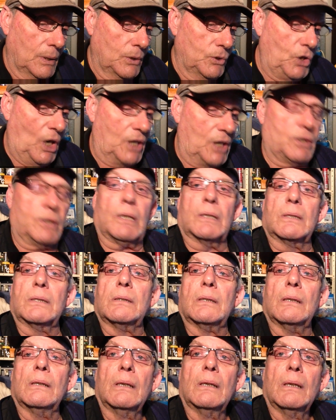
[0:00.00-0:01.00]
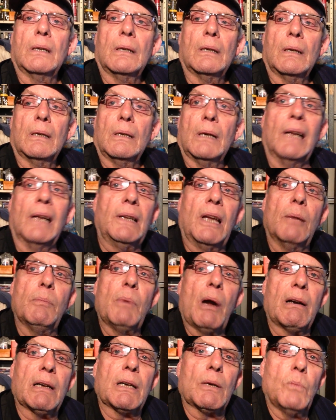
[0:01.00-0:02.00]
justice, and the
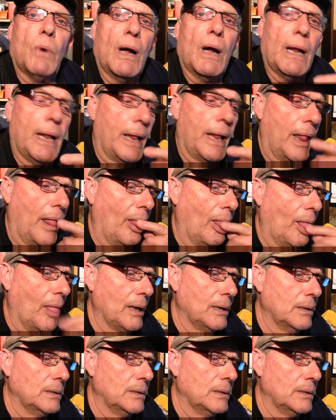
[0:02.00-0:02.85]
American way.